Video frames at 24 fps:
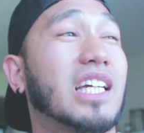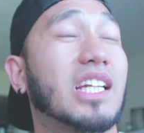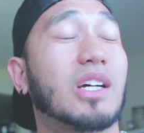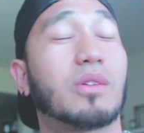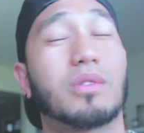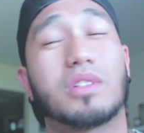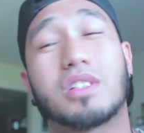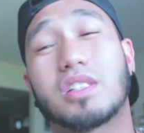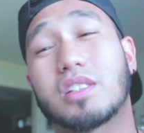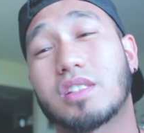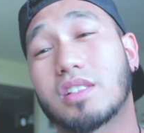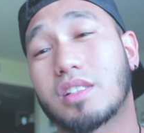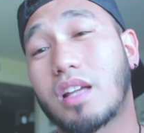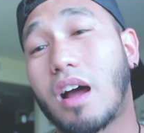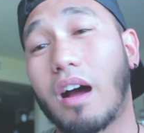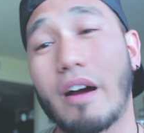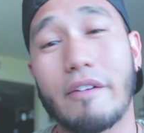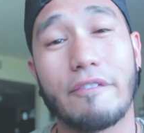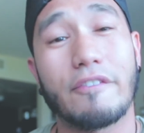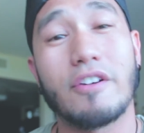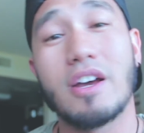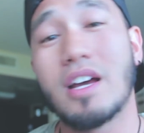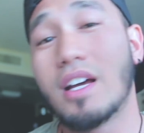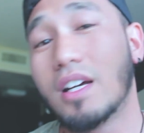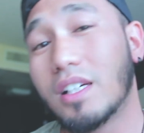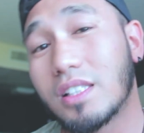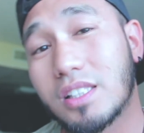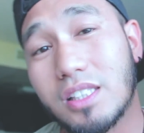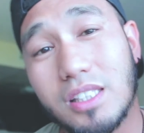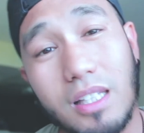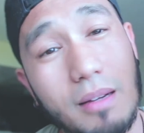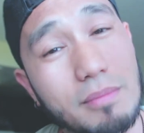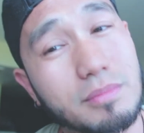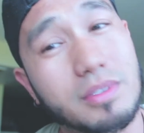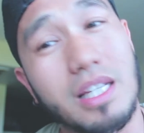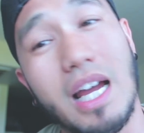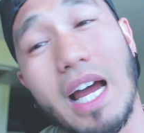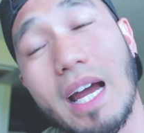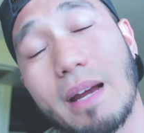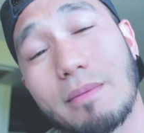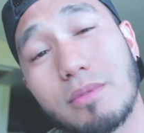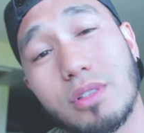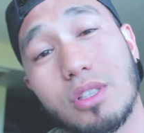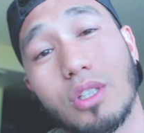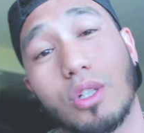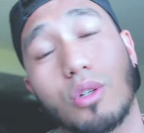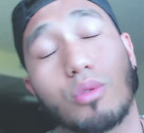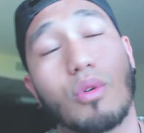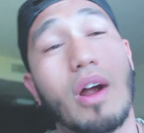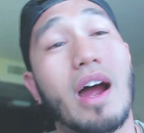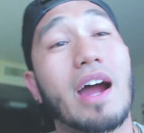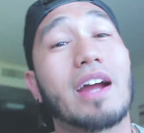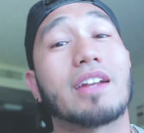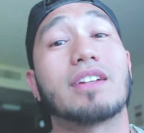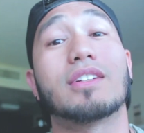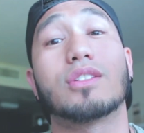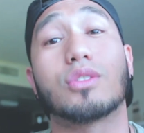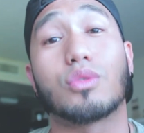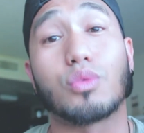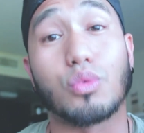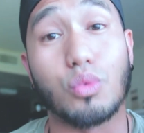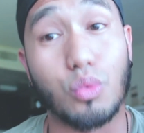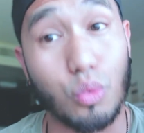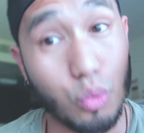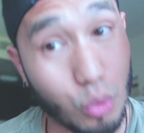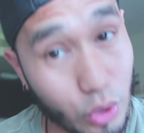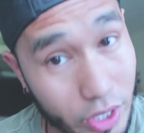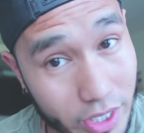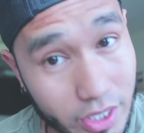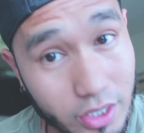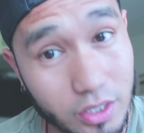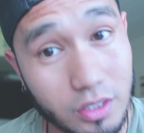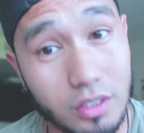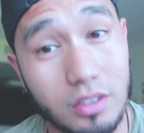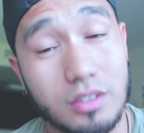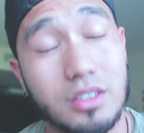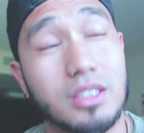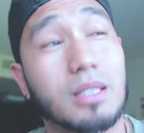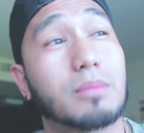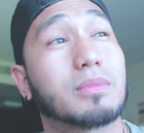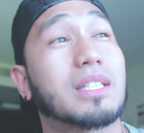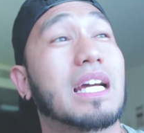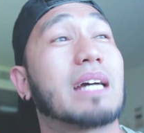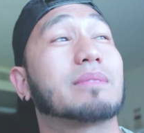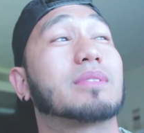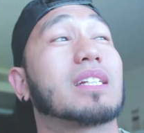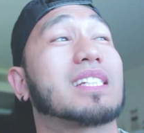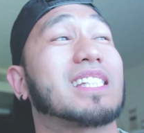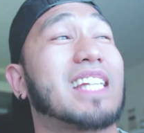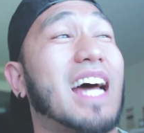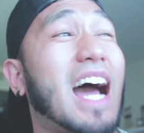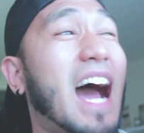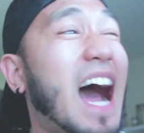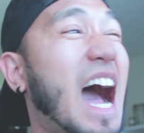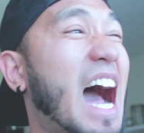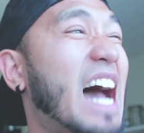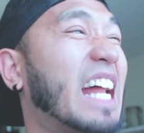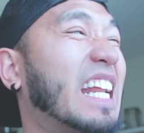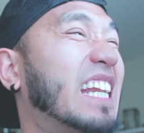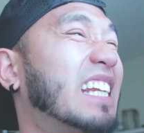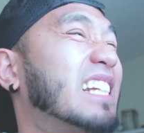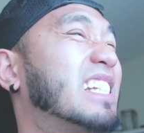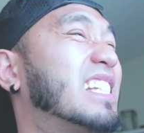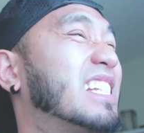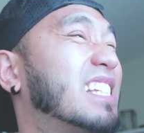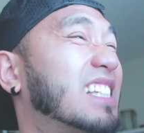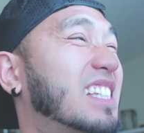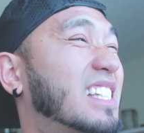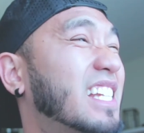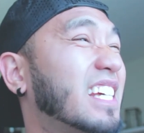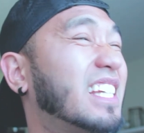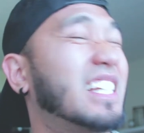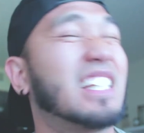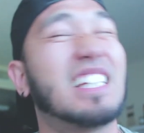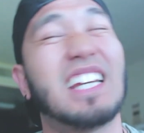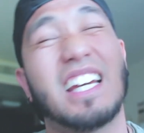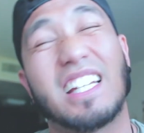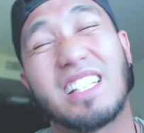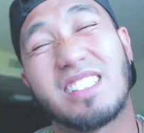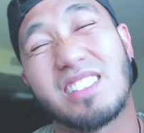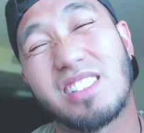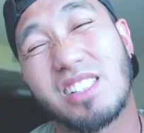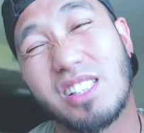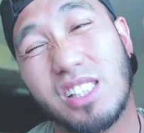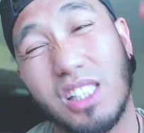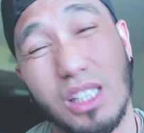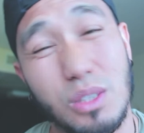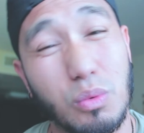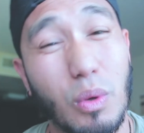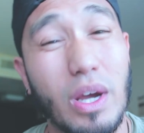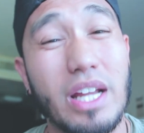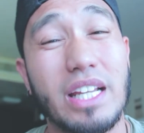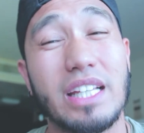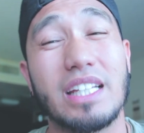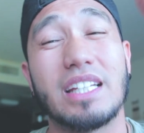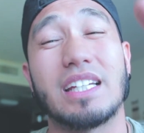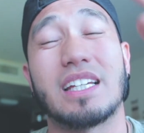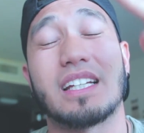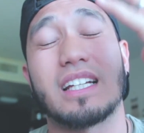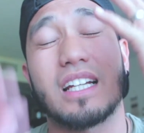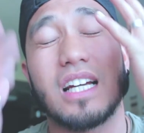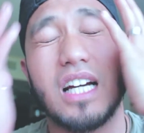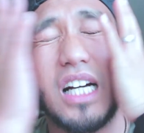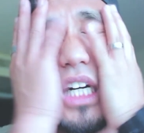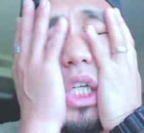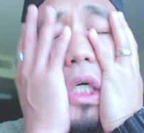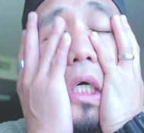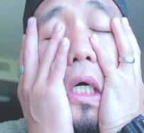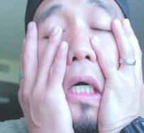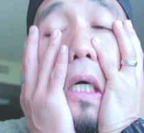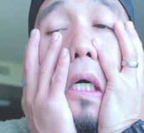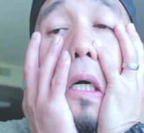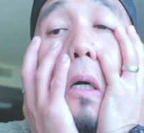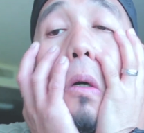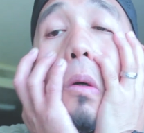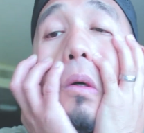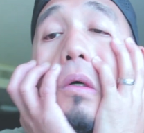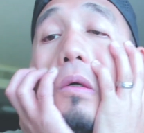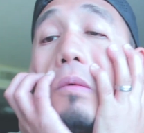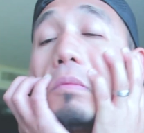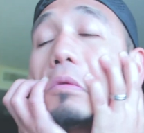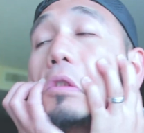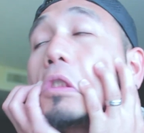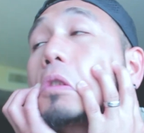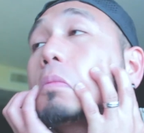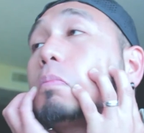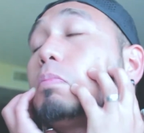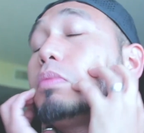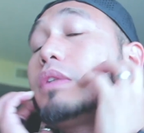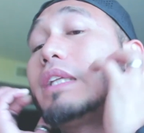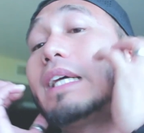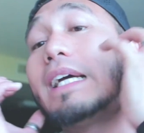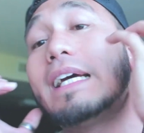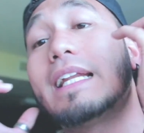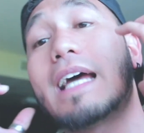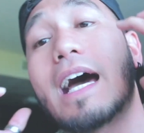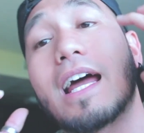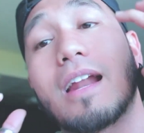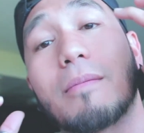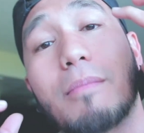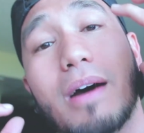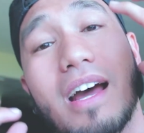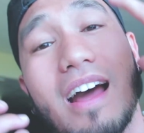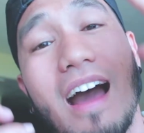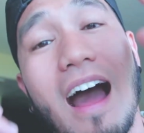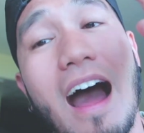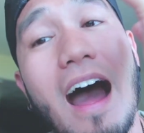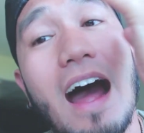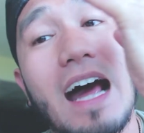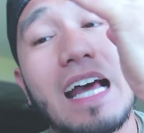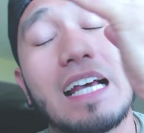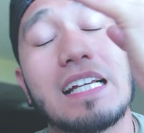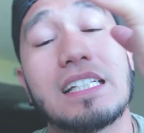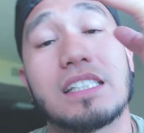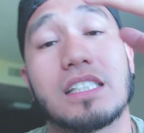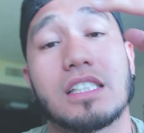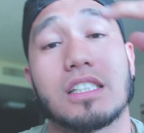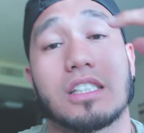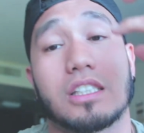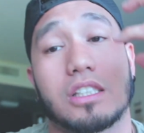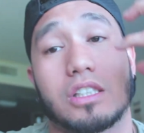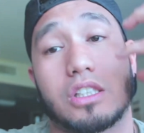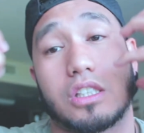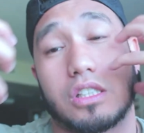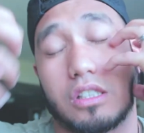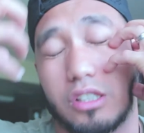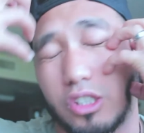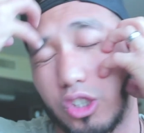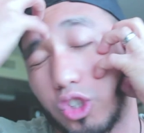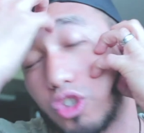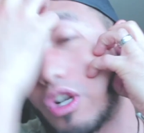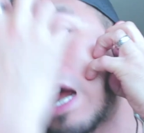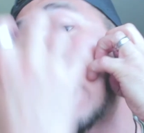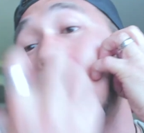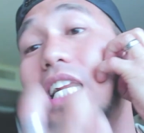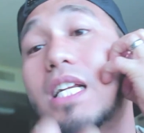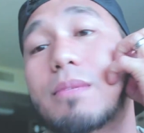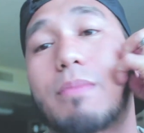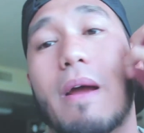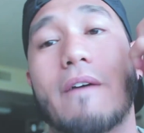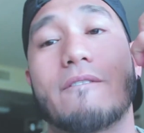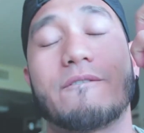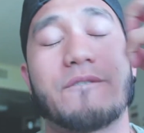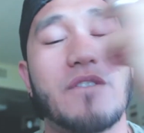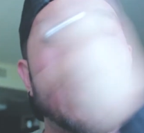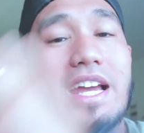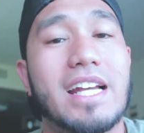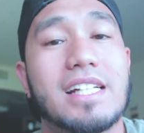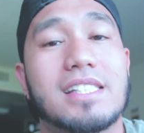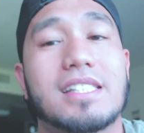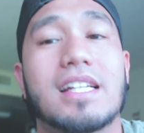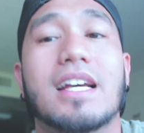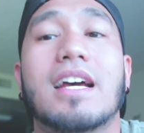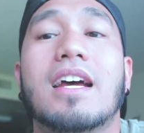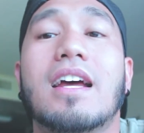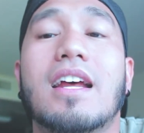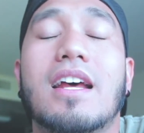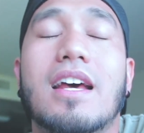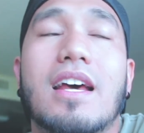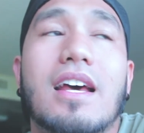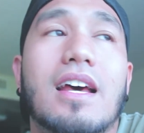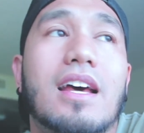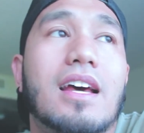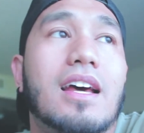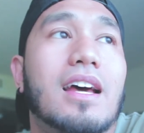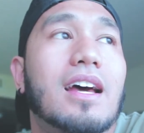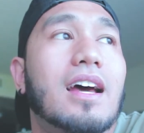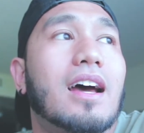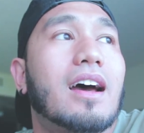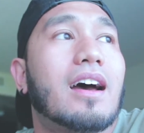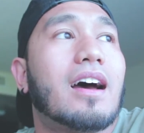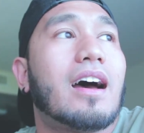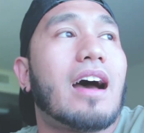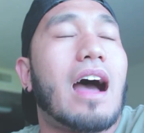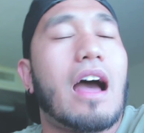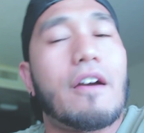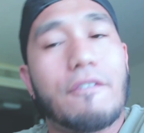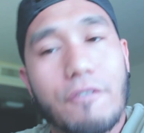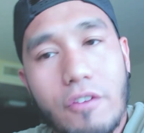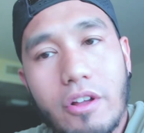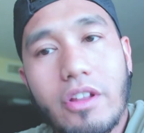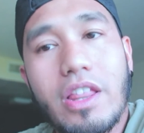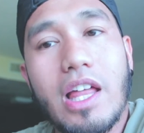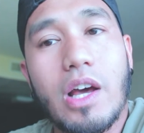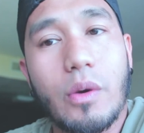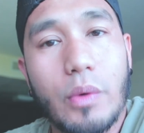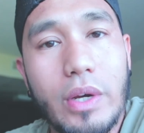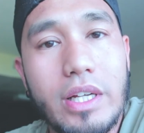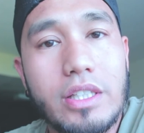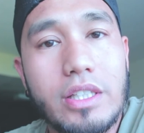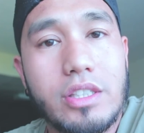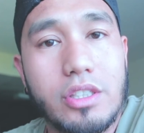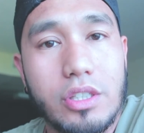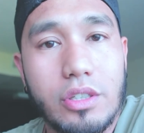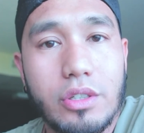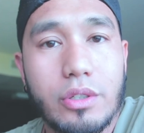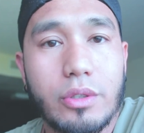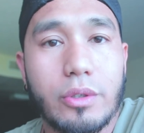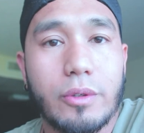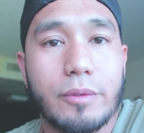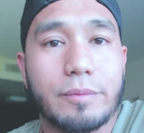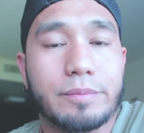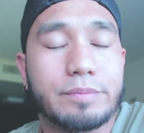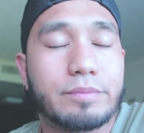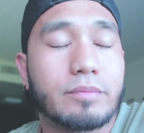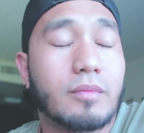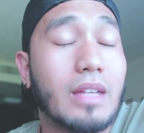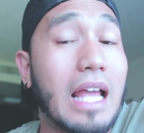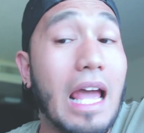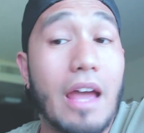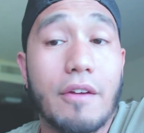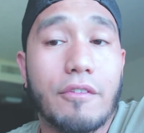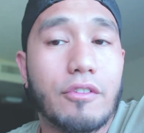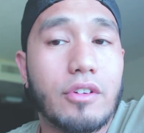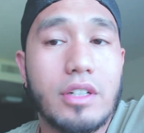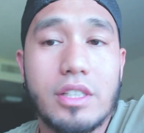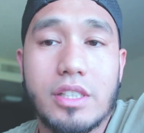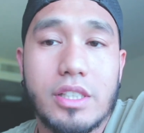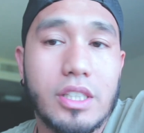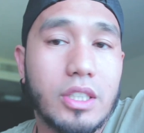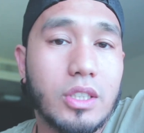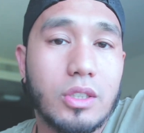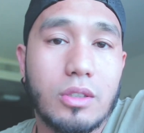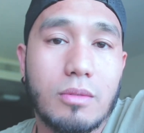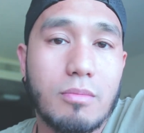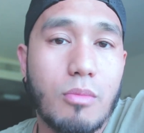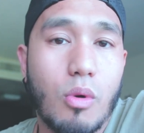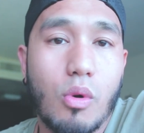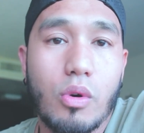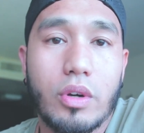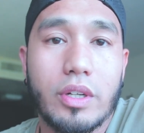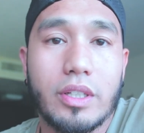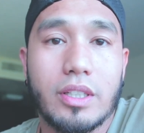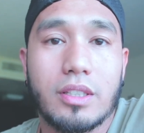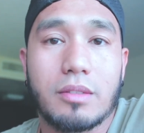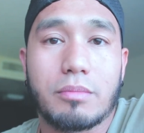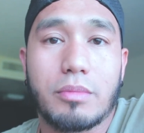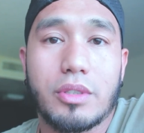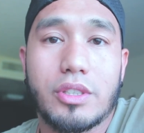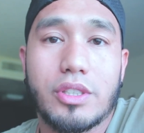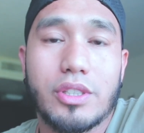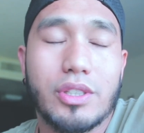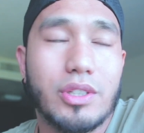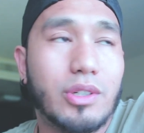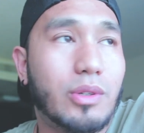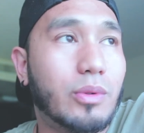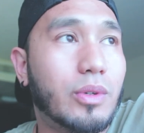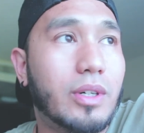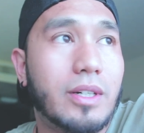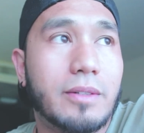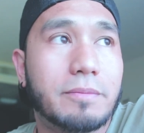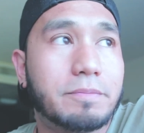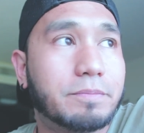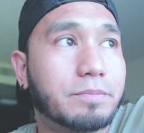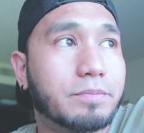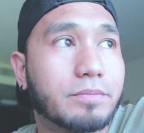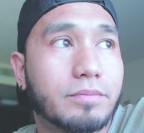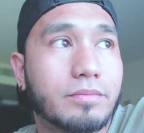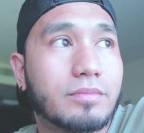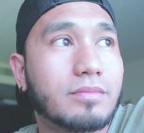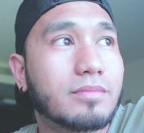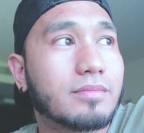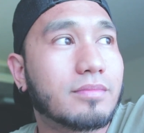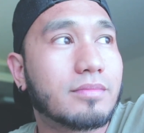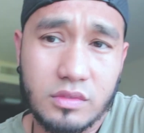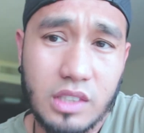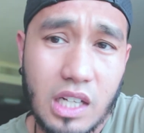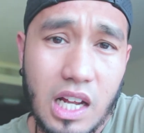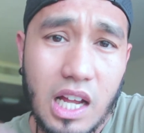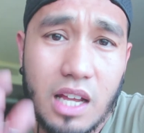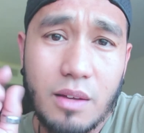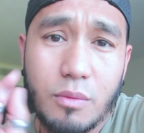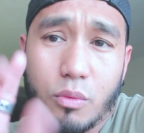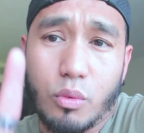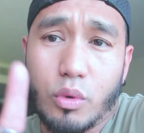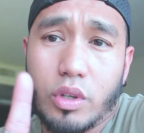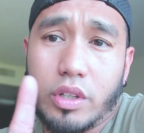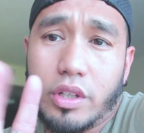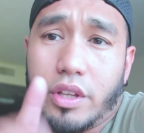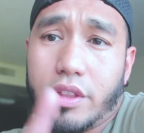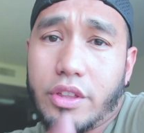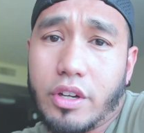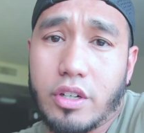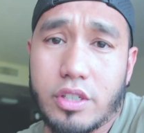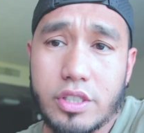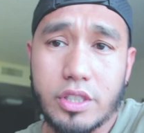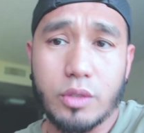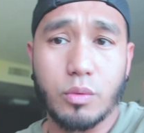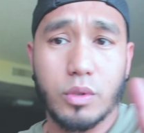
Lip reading: I know it's tough. Sometimes the grind is real. Sometimes it's hot and it's sticky and it's sweaty and I want to just bleed out of my eyes and just scratch my face. I feel that way too, every single morning. But you know what? I am really thirsty.